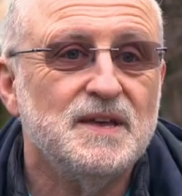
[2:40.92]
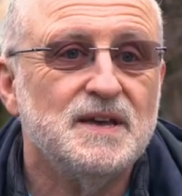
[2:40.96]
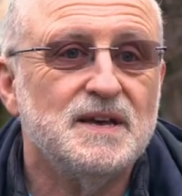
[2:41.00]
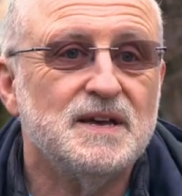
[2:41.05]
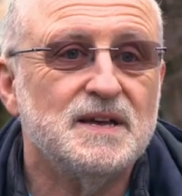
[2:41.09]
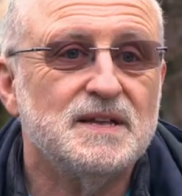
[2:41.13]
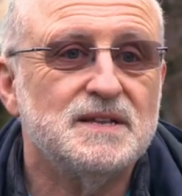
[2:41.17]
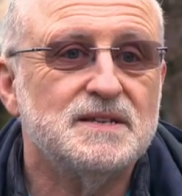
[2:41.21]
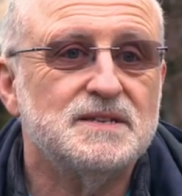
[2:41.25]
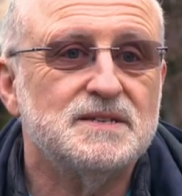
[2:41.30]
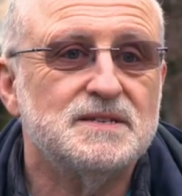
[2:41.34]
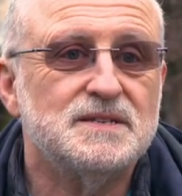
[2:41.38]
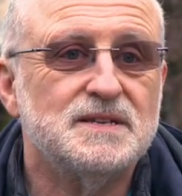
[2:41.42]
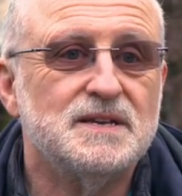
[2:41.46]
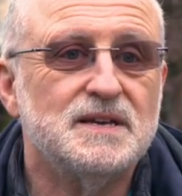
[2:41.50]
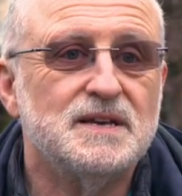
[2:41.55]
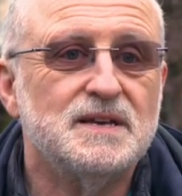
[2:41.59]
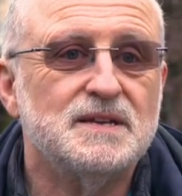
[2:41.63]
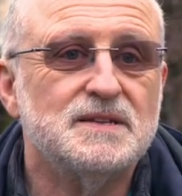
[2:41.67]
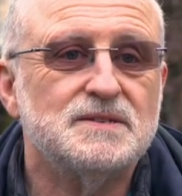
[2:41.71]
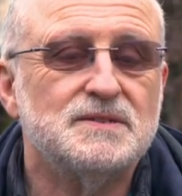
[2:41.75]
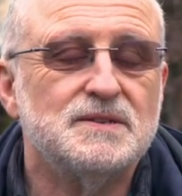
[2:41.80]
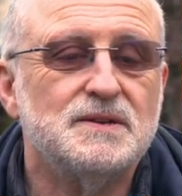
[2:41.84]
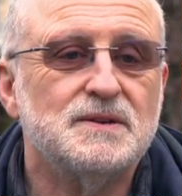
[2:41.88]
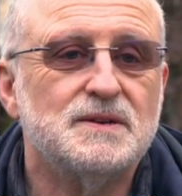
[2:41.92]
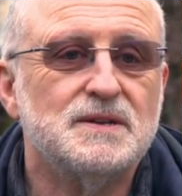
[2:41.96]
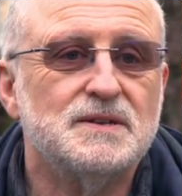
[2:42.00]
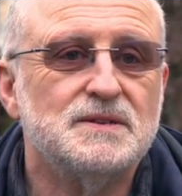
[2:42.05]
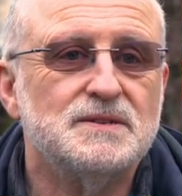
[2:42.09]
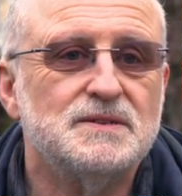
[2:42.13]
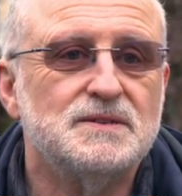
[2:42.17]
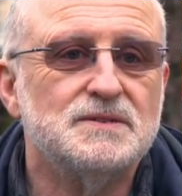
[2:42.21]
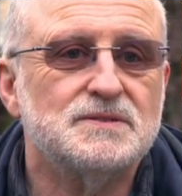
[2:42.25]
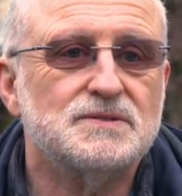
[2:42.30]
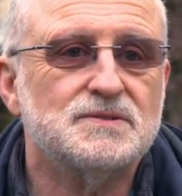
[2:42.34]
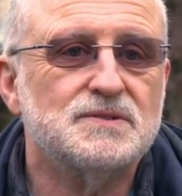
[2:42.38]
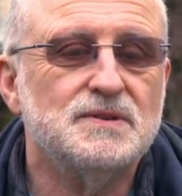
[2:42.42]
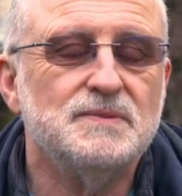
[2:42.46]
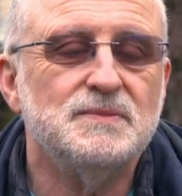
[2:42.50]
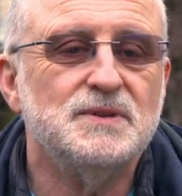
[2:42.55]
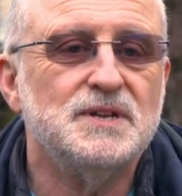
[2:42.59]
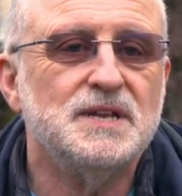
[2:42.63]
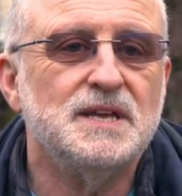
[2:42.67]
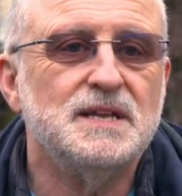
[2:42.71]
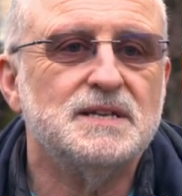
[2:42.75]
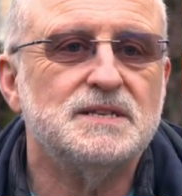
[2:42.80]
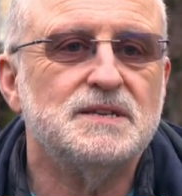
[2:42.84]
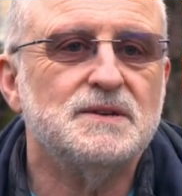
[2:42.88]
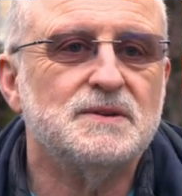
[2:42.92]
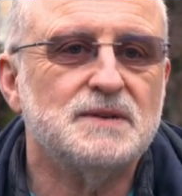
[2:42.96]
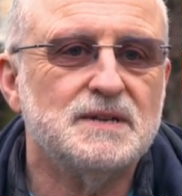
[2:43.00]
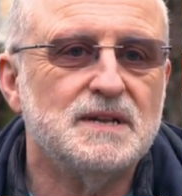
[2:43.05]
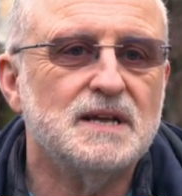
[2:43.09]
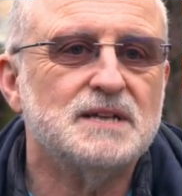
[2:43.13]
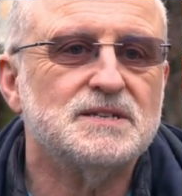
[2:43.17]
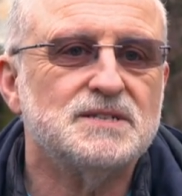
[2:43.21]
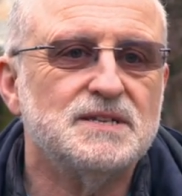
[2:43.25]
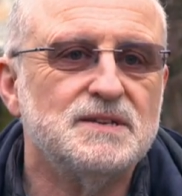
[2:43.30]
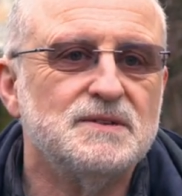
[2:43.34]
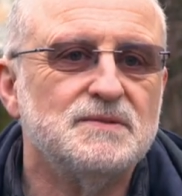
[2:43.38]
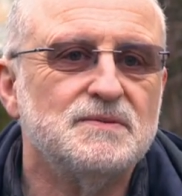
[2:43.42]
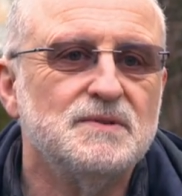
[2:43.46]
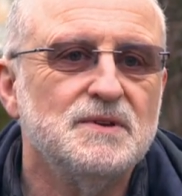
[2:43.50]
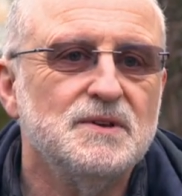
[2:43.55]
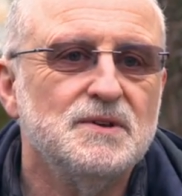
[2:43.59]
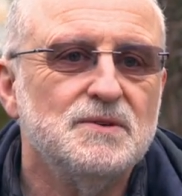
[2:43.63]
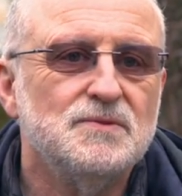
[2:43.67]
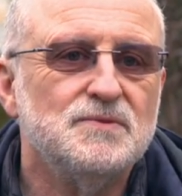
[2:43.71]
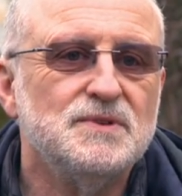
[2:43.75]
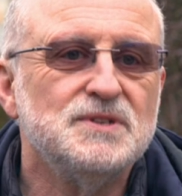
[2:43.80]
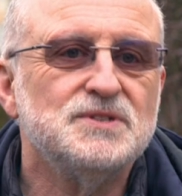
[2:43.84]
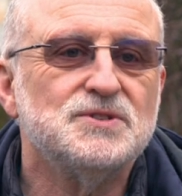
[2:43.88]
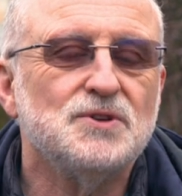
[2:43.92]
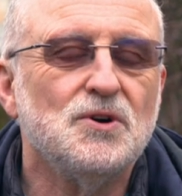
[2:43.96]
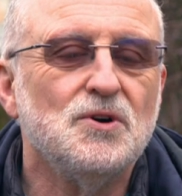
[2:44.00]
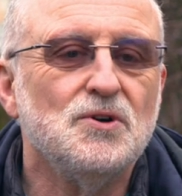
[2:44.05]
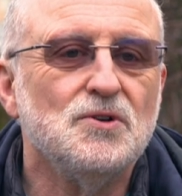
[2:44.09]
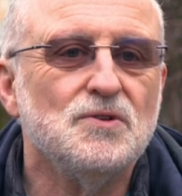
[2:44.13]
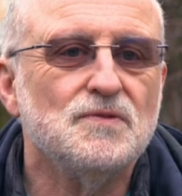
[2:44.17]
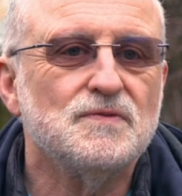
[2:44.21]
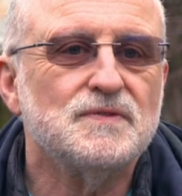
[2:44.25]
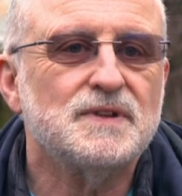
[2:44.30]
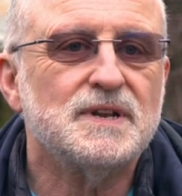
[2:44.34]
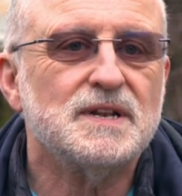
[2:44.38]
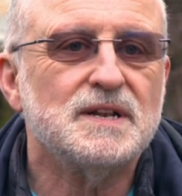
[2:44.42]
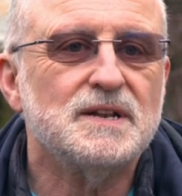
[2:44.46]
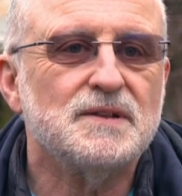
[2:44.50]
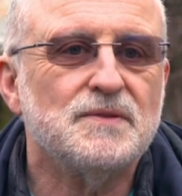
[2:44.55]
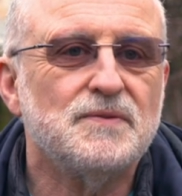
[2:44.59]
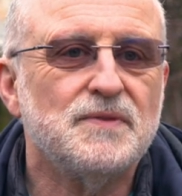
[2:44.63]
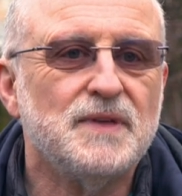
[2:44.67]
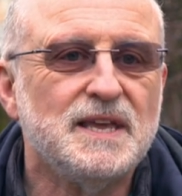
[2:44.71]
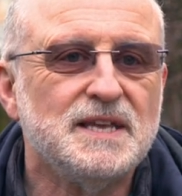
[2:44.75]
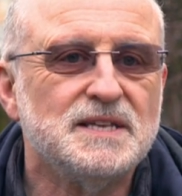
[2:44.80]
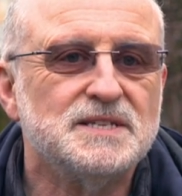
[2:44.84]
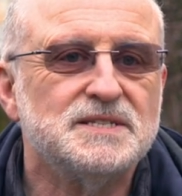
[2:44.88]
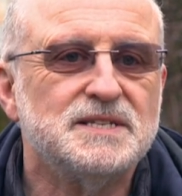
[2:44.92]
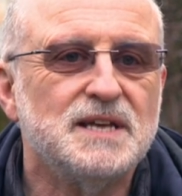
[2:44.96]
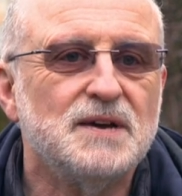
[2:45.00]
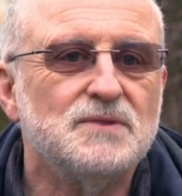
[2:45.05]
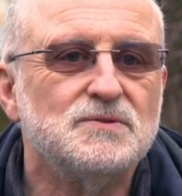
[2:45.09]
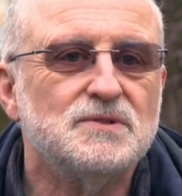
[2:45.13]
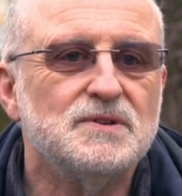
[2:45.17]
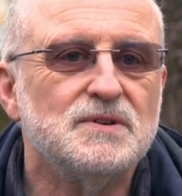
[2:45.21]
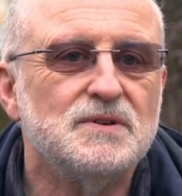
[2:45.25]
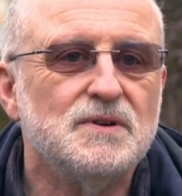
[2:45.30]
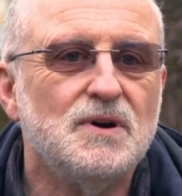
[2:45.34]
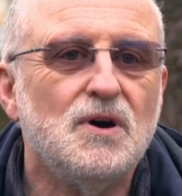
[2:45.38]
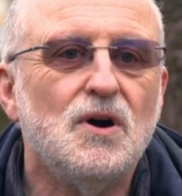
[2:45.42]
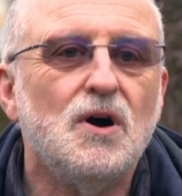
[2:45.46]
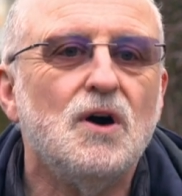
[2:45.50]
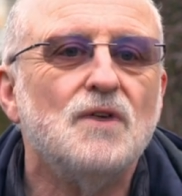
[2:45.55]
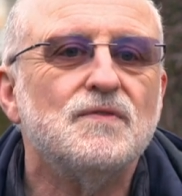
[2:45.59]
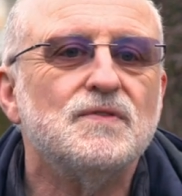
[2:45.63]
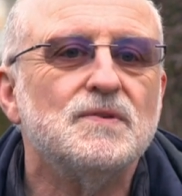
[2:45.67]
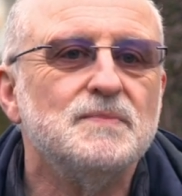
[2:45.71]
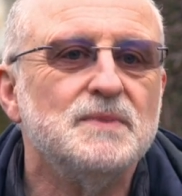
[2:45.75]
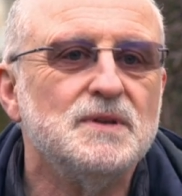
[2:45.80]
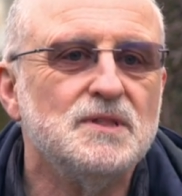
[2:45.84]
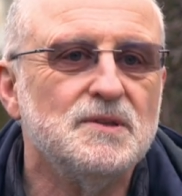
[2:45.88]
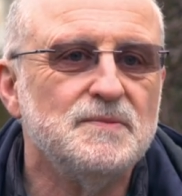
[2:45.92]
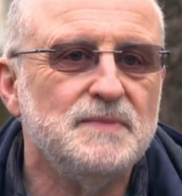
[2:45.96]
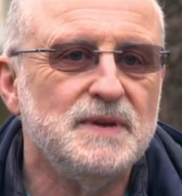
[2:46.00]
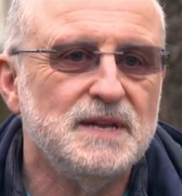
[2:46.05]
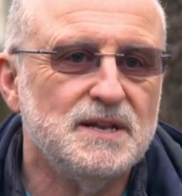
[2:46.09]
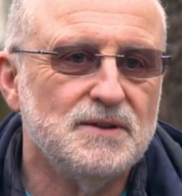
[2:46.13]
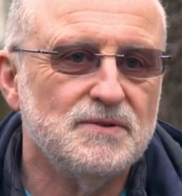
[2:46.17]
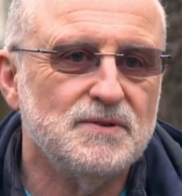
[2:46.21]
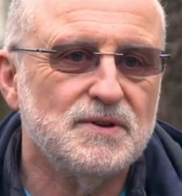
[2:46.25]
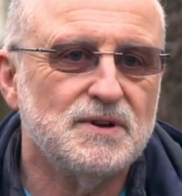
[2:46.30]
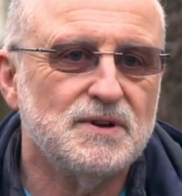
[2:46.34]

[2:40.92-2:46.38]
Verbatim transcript: and uh, you can discriminate, you can actually resolve little things down to half a millimetre